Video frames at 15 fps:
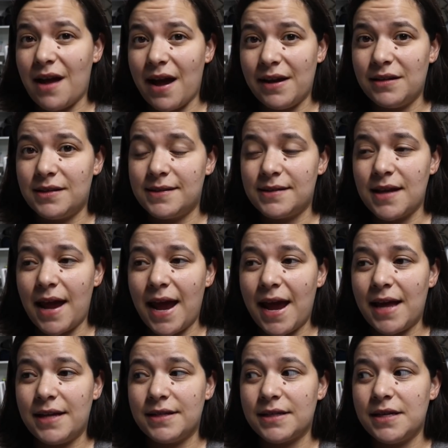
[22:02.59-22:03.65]
nice.
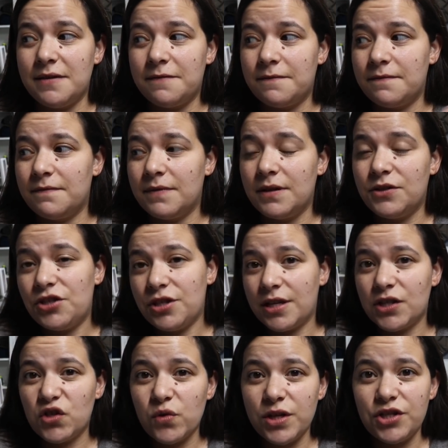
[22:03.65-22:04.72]
And if she
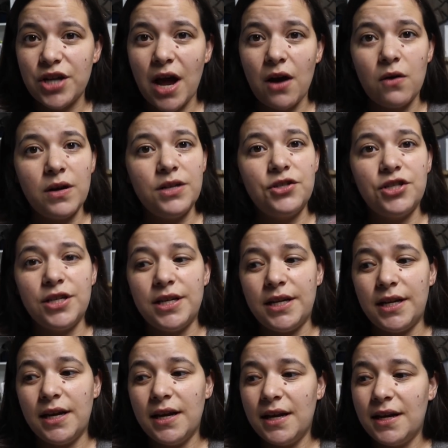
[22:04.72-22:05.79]
does reach out and
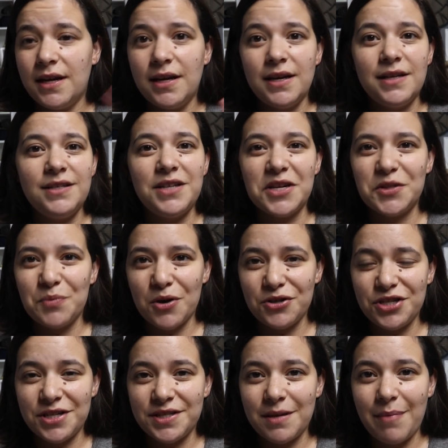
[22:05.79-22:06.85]
she does
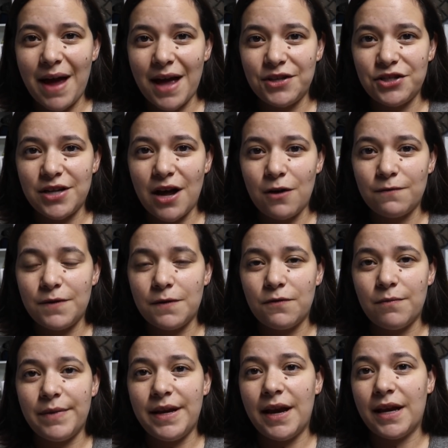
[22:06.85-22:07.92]
purchase a pageant outfit
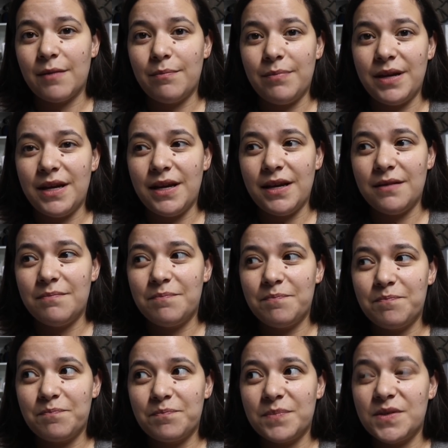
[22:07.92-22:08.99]
for me, I could be
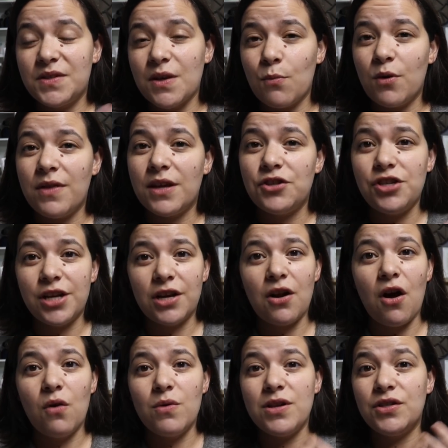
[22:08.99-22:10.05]
someone that she could
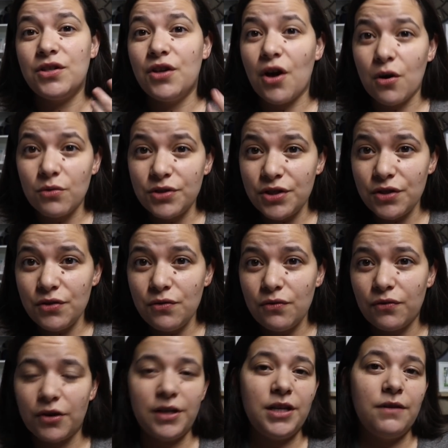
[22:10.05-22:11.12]
always go to
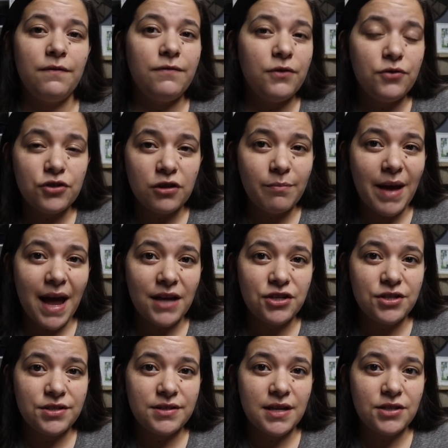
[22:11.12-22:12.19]
for any future
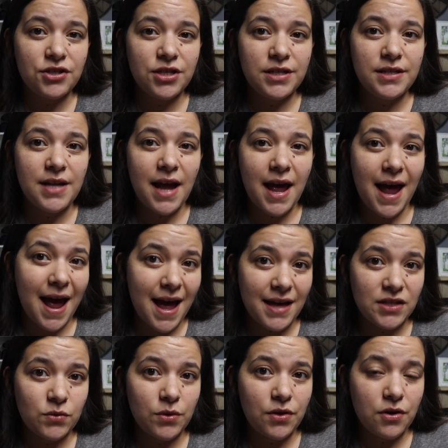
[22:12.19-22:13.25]
pageants that she
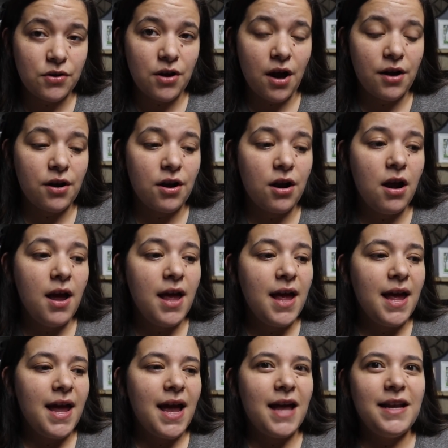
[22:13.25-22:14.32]
has with her daughter
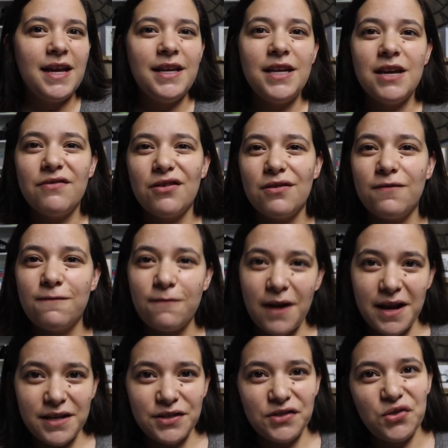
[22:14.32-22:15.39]
and any of her
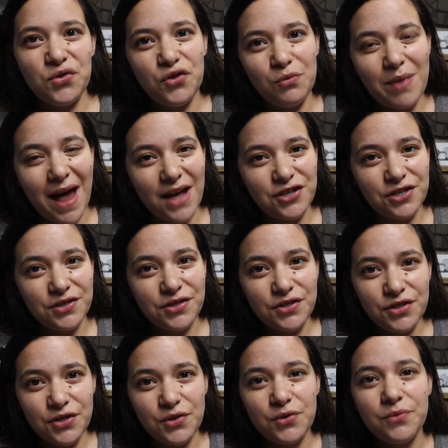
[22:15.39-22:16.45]
friends who do pageants
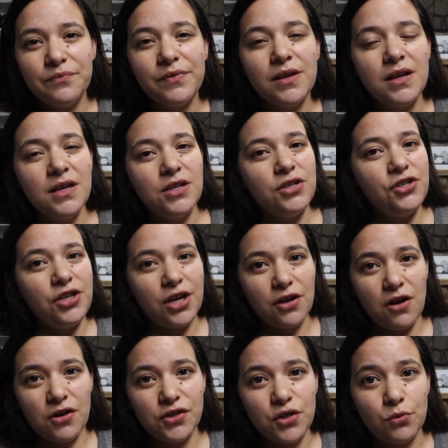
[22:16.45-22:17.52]
too she
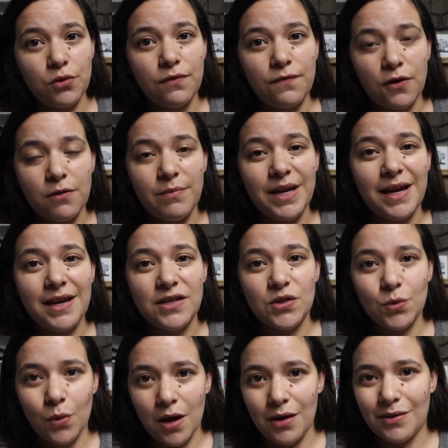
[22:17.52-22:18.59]
can also refer me
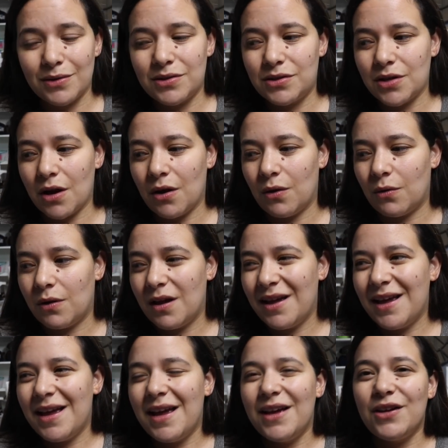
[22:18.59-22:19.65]
as well so
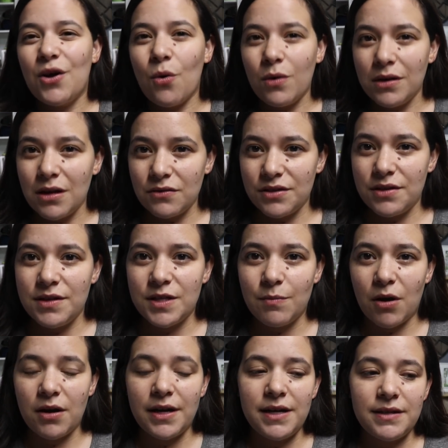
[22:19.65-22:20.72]
going out to these
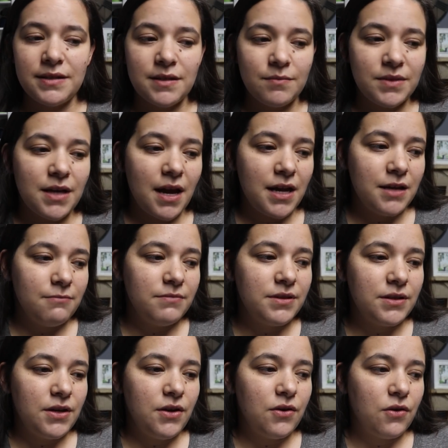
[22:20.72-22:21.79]
markets
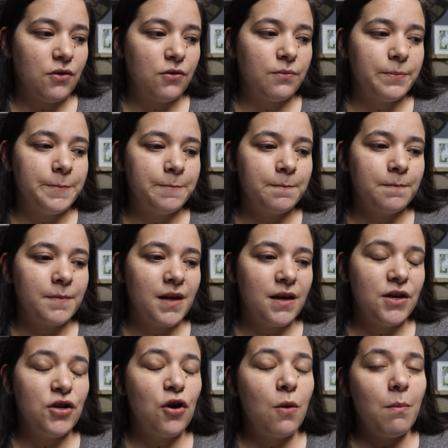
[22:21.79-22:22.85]
sometimes you know
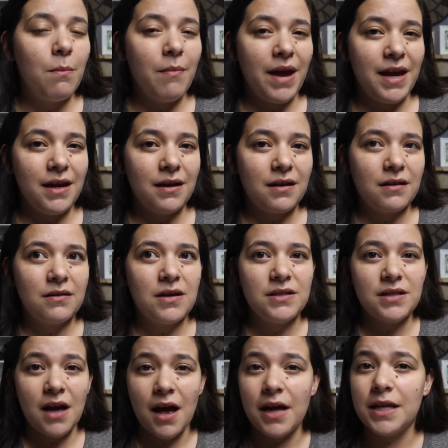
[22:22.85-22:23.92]
you don't make a
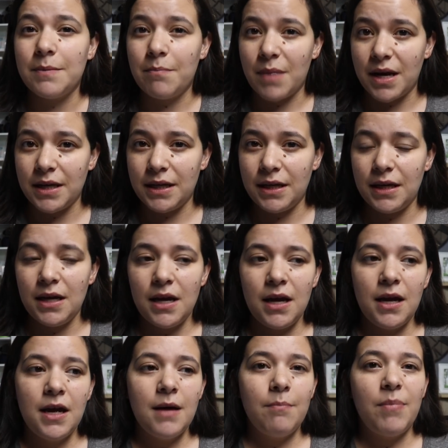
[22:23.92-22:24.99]
ton of money
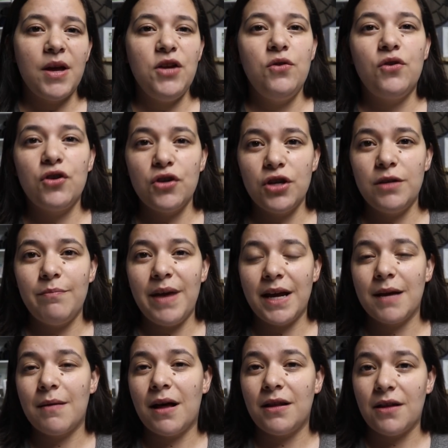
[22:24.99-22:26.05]
but you could
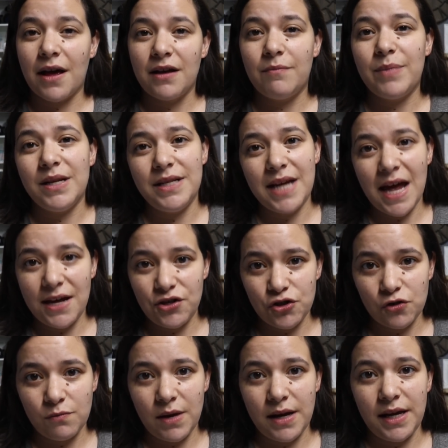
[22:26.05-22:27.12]
make a lot of
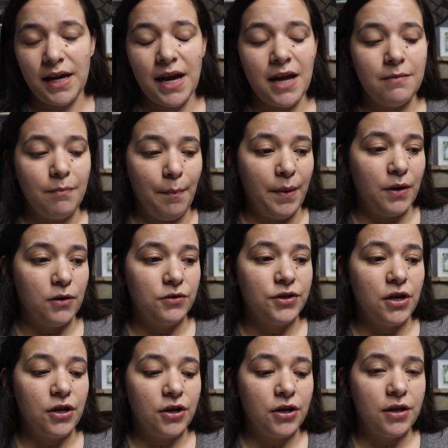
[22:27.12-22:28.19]
potential money and
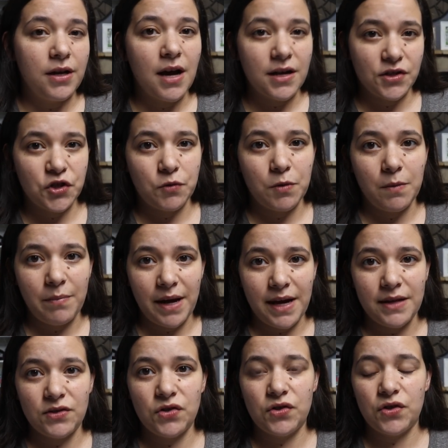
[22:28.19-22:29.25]
build a good customer
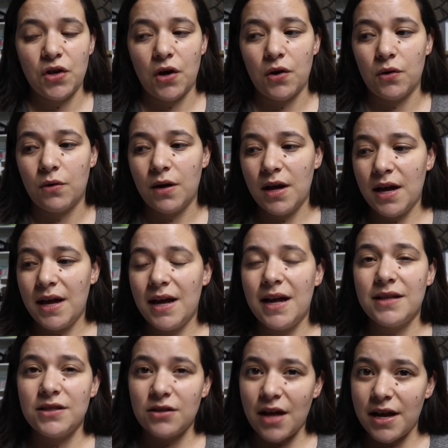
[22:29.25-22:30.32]
base so
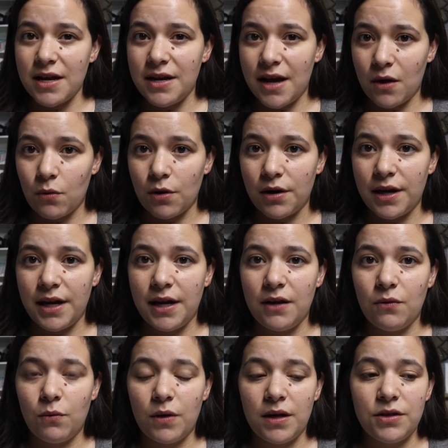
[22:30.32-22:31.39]
it's a lot of
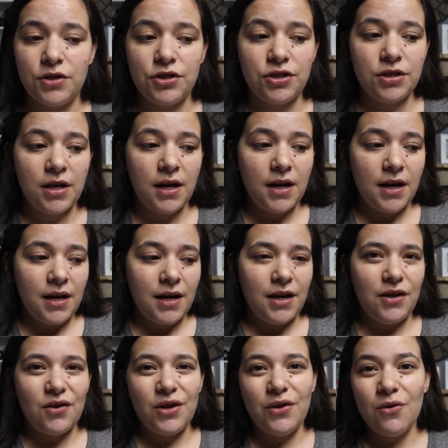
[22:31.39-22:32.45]
networking which
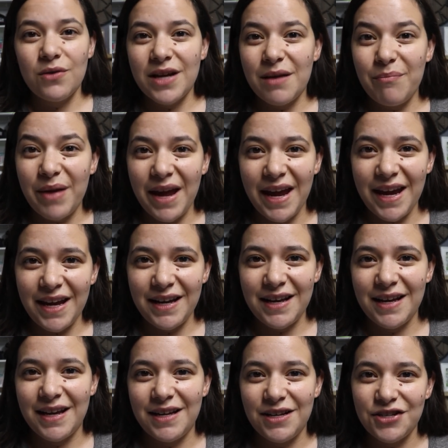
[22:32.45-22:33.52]
you know you don't get
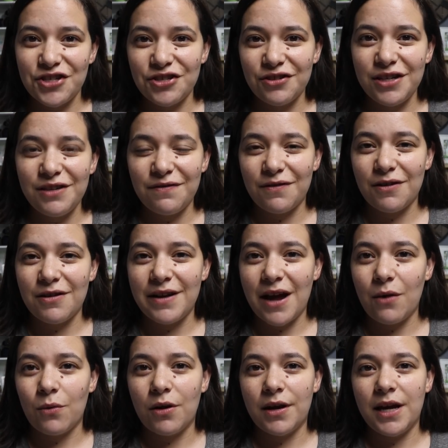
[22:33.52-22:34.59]
paid initially for your
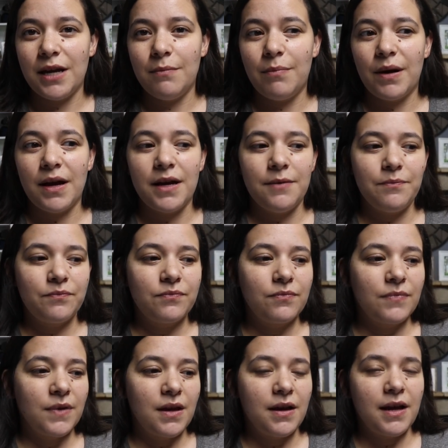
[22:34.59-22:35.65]
networking but
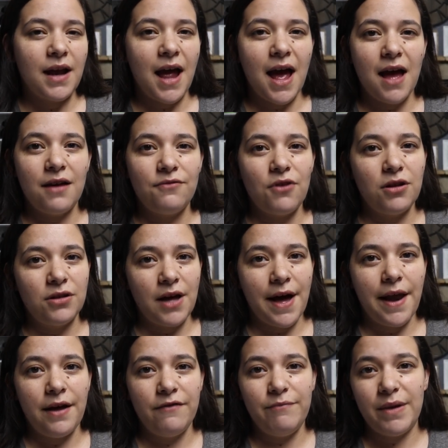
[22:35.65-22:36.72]
it could have a
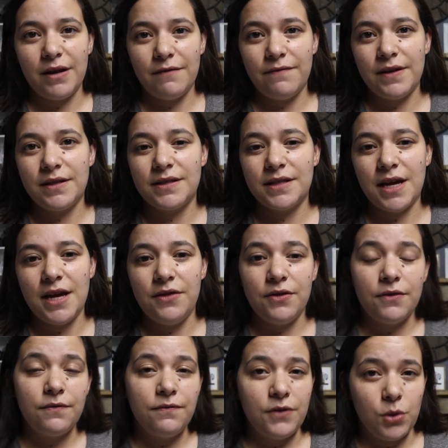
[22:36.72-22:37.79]
lot of benefits in
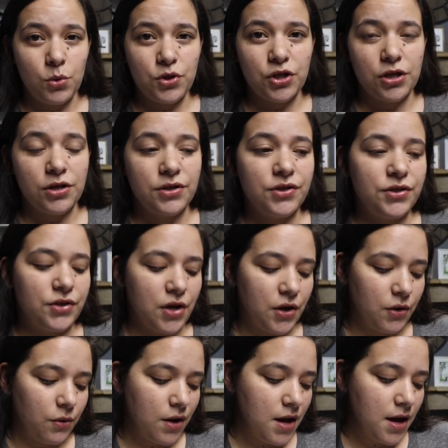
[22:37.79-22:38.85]
the future.
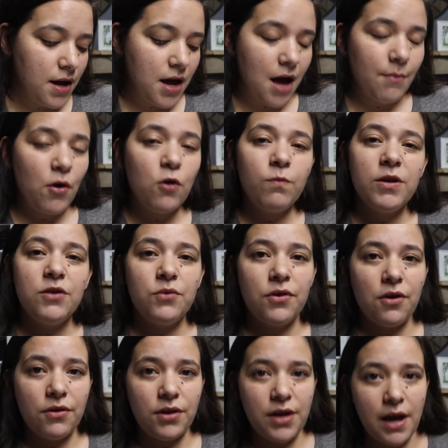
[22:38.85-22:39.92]
So I'm hoping with
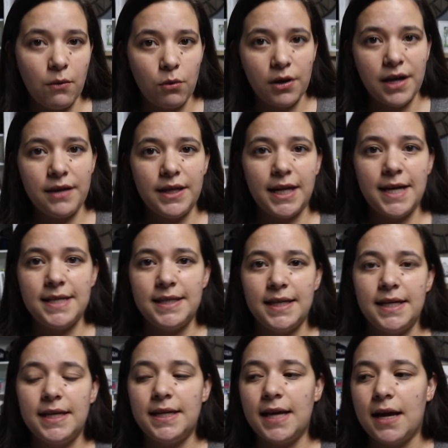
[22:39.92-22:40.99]
all the networking that I
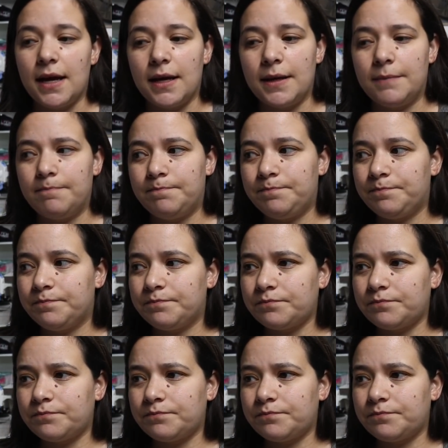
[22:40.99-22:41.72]
did, um,